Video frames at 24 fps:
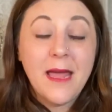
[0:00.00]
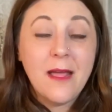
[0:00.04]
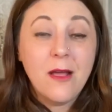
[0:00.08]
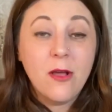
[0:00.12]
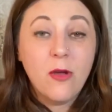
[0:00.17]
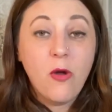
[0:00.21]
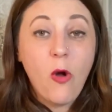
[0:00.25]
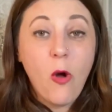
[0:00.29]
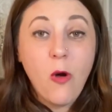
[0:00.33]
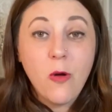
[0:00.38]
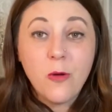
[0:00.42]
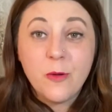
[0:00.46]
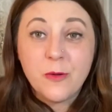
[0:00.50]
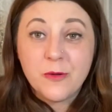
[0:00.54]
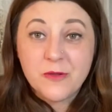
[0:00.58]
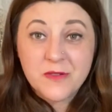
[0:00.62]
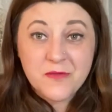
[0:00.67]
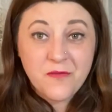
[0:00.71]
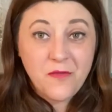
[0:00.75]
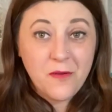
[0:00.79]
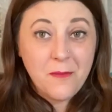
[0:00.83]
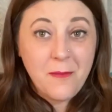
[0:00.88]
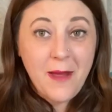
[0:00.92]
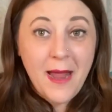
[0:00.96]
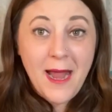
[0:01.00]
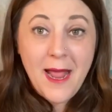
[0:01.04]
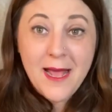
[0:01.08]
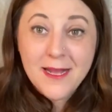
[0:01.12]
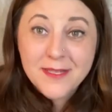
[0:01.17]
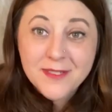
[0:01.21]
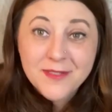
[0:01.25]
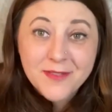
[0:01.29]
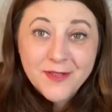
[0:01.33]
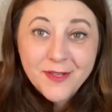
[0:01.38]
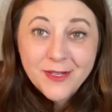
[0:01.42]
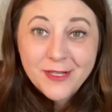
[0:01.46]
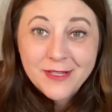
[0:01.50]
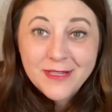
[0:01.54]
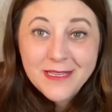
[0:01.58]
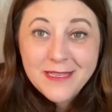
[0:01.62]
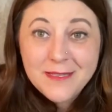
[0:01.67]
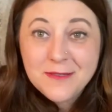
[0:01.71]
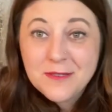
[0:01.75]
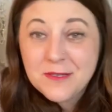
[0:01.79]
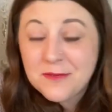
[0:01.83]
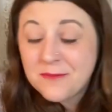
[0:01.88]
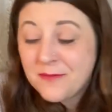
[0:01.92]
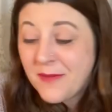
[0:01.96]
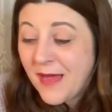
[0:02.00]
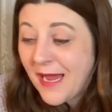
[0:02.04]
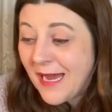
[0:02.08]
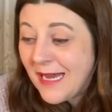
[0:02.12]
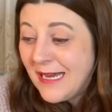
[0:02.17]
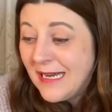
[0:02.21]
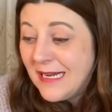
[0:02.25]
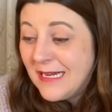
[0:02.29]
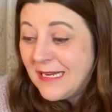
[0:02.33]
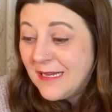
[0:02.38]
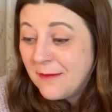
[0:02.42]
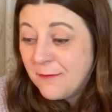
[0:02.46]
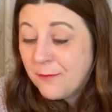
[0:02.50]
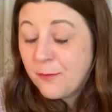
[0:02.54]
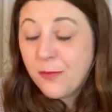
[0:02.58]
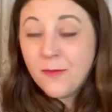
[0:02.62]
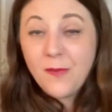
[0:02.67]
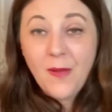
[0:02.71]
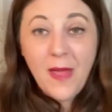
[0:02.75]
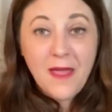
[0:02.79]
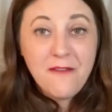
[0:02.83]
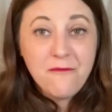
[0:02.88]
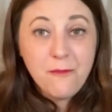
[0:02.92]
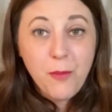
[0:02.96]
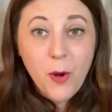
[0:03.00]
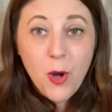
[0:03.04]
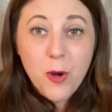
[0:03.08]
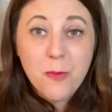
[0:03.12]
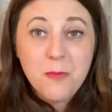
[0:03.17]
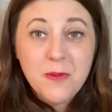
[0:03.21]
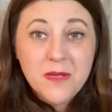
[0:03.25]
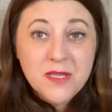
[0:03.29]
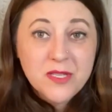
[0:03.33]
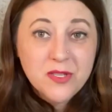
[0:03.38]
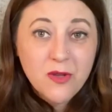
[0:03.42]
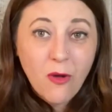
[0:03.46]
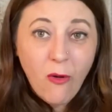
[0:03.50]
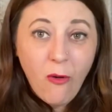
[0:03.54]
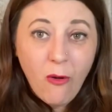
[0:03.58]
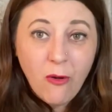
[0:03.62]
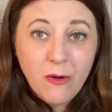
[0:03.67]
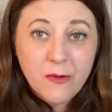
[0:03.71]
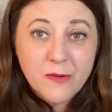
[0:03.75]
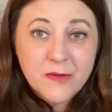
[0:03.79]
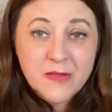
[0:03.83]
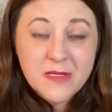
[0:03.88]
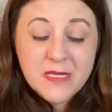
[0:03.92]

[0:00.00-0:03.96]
goals for my hustle. These are my life purpose goals.